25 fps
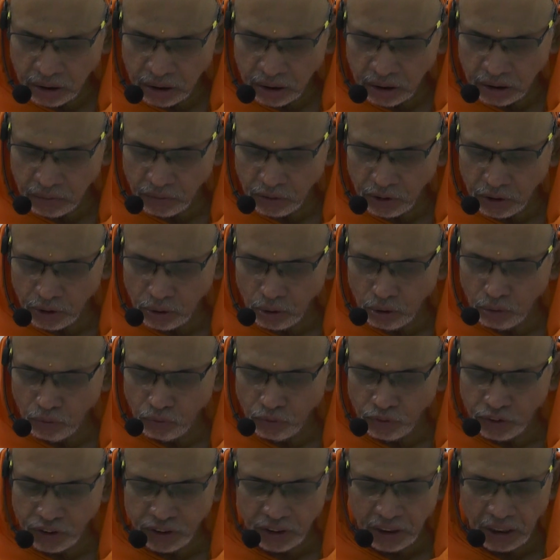Even though
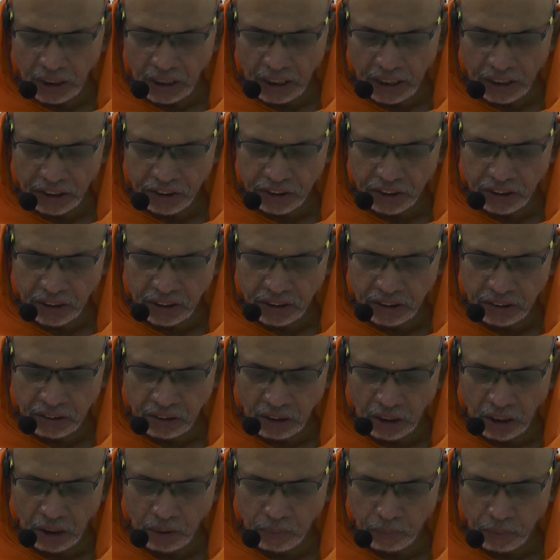physical action is
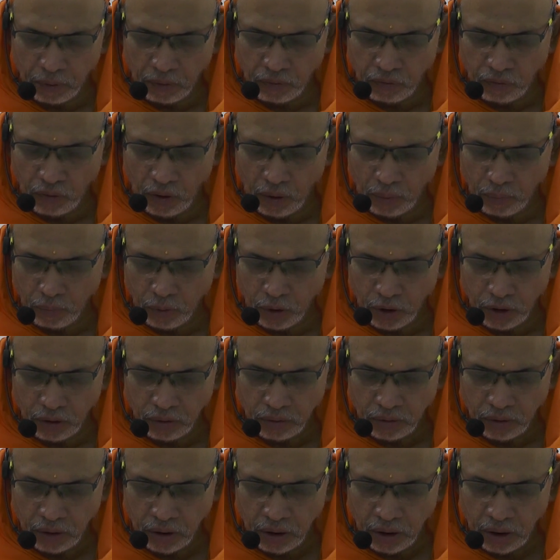not performed,
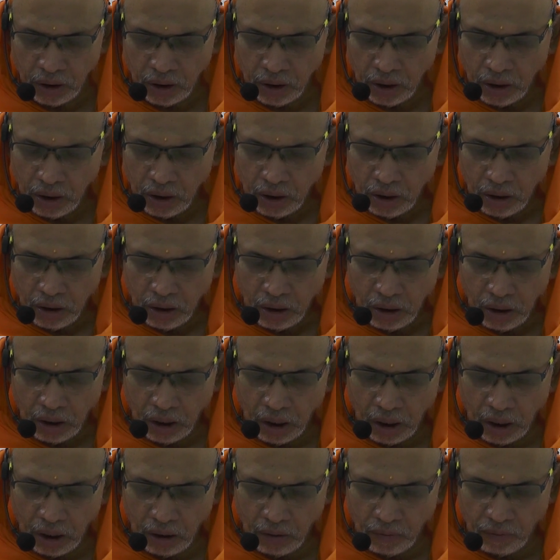
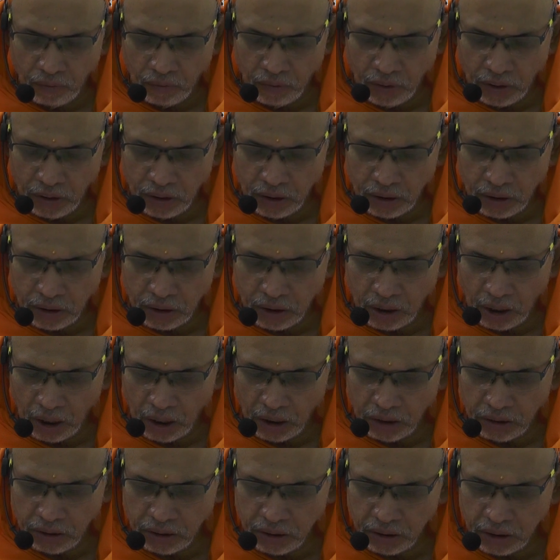will
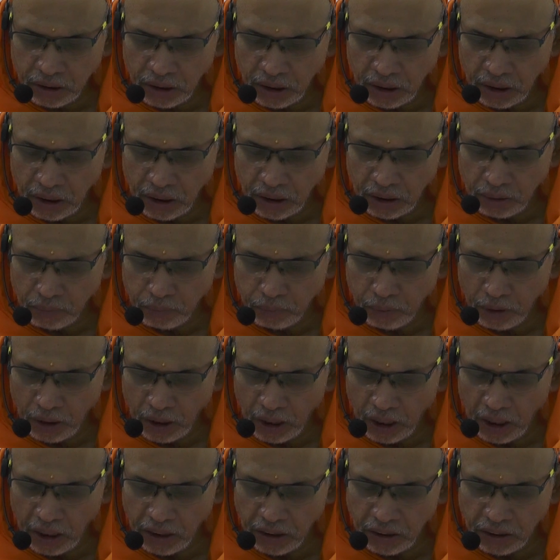thoughts create
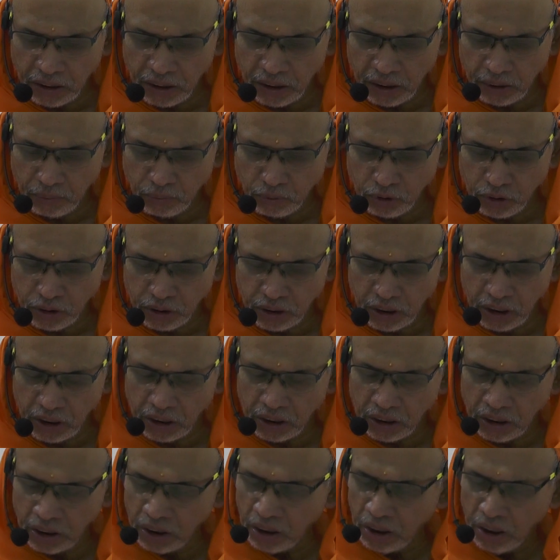phala in dream
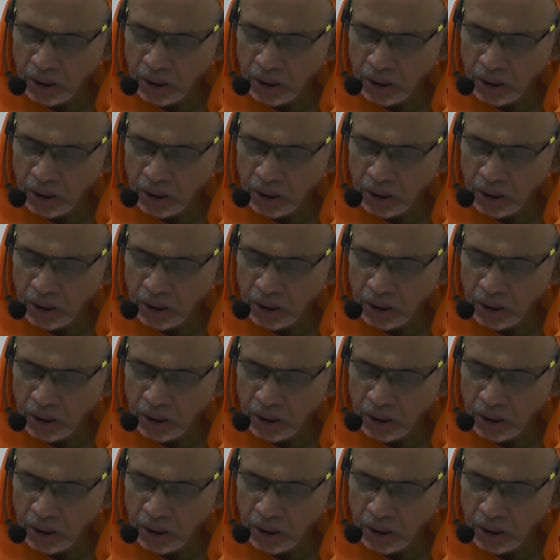state?